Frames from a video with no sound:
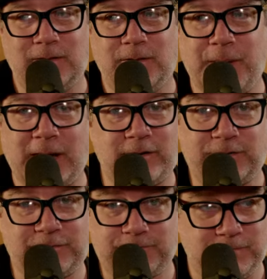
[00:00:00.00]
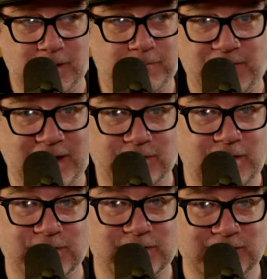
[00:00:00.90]
Packers fans
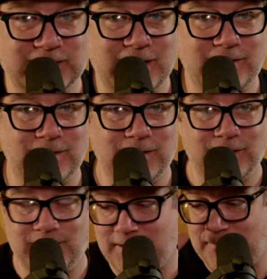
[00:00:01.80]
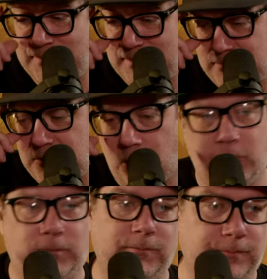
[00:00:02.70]
haven't seen yet. And then, you
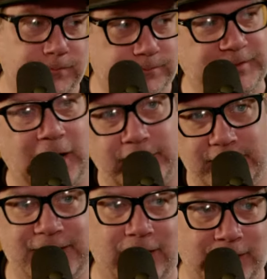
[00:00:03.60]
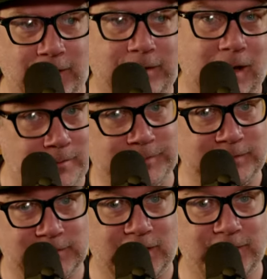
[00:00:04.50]
know, down in, down out,
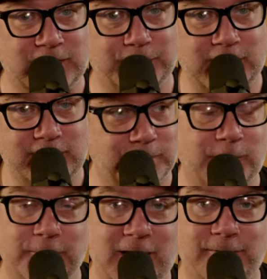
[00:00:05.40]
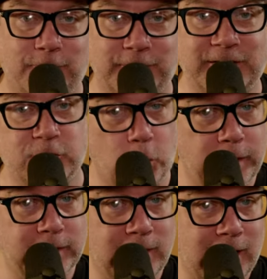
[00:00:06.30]
competent safety play, something we haven't really
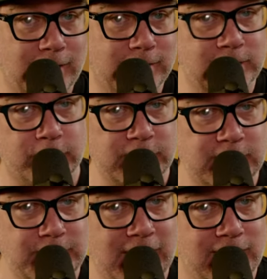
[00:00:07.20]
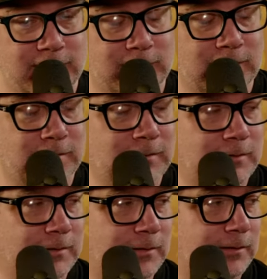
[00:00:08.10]
enjoyed a lot in Green Bay.
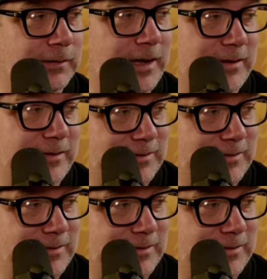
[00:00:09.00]
Last